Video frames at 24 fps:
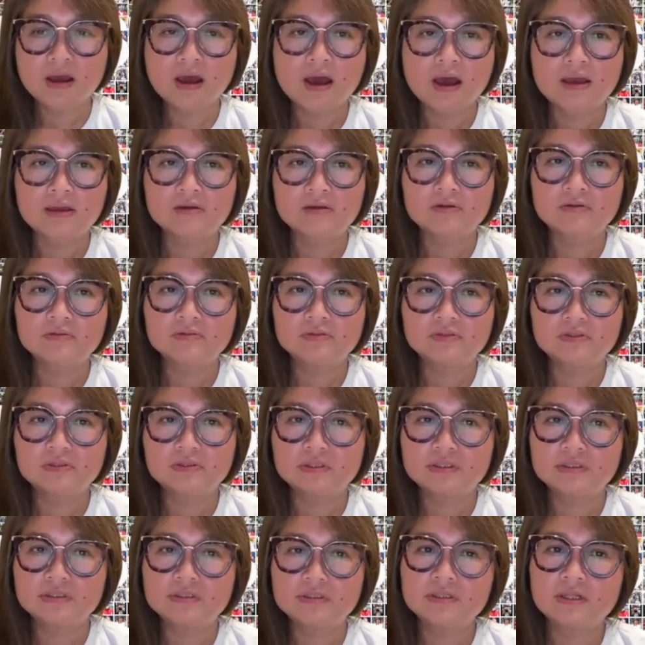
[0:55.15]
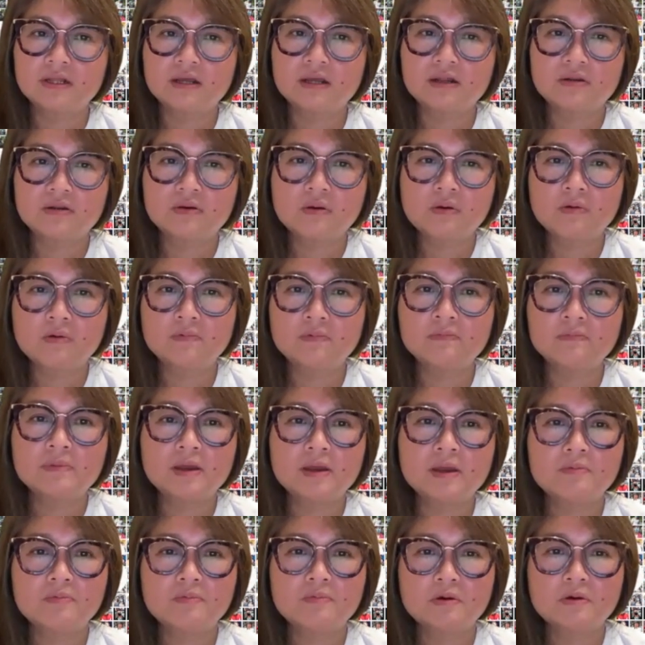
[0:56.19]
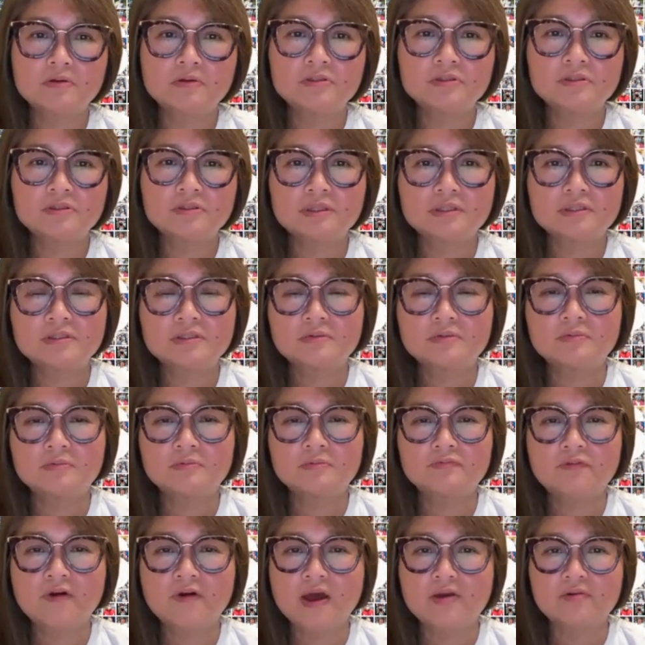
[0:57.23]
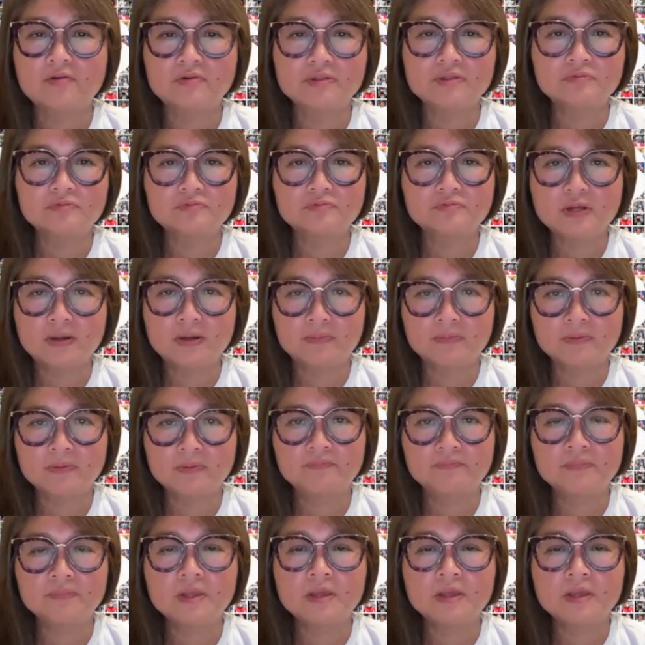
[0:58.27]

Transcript: I couldn't just sit at home and watch this virus rip.